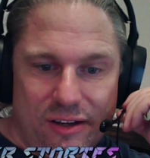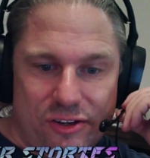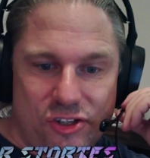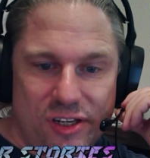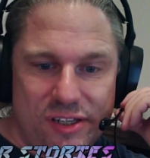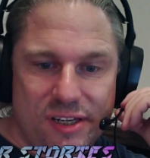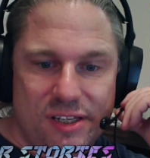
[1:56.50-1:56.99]

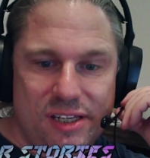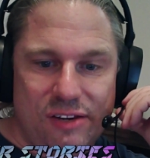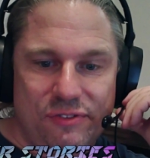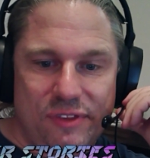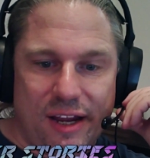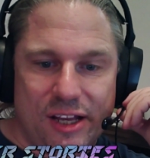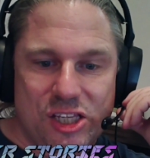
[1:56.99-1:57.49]
Just as
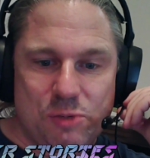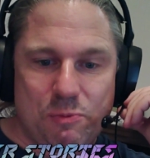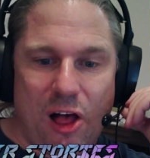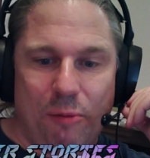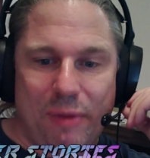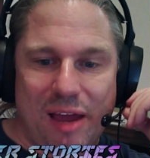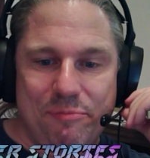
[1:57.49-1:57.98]
if they could
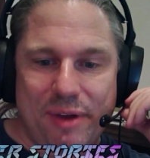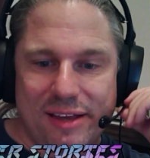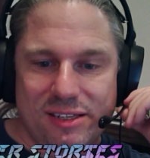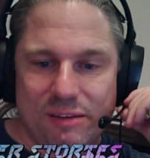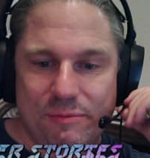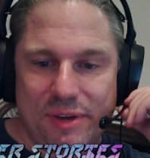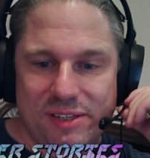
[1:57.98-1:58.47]
smell my
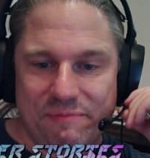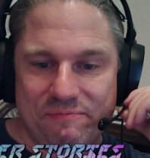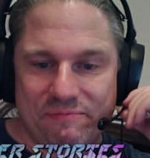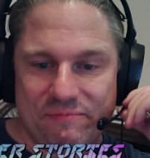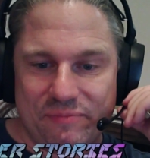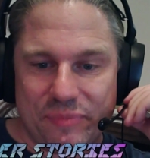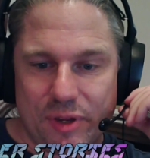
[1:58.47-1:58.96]
pessimism,
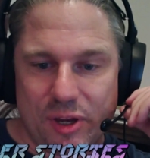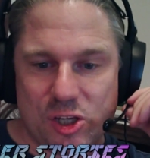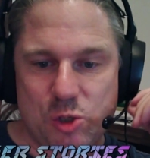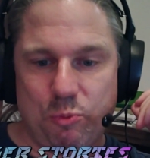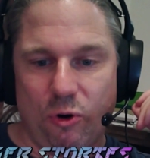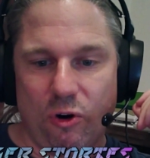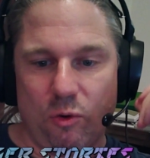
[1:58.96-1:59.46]
a
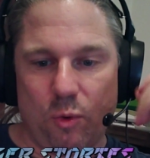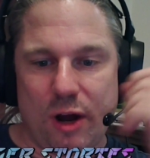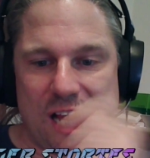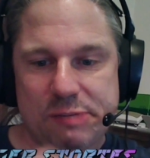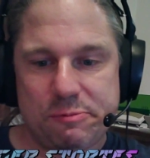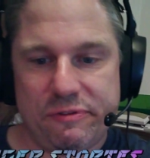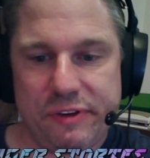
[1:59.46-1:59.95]
spore
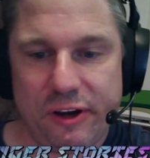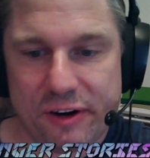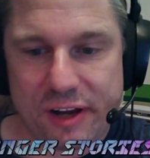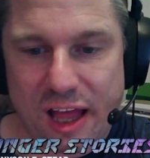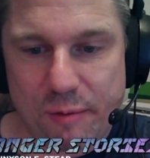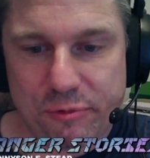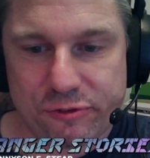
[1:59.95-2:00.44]
wasp veered
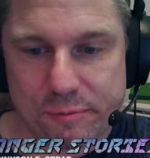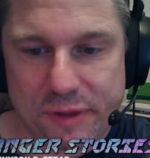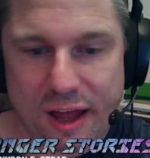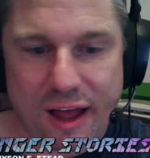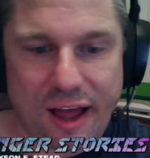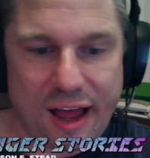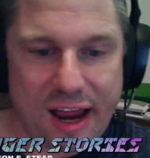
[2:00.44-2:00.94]
up from
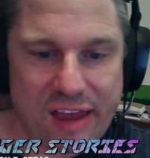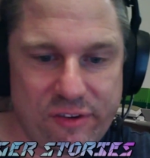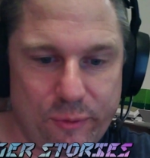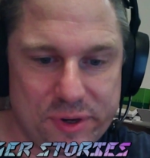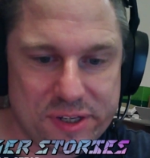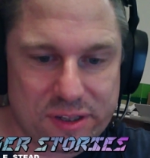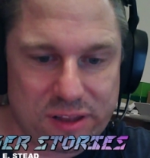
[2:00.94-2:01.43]
the hive it was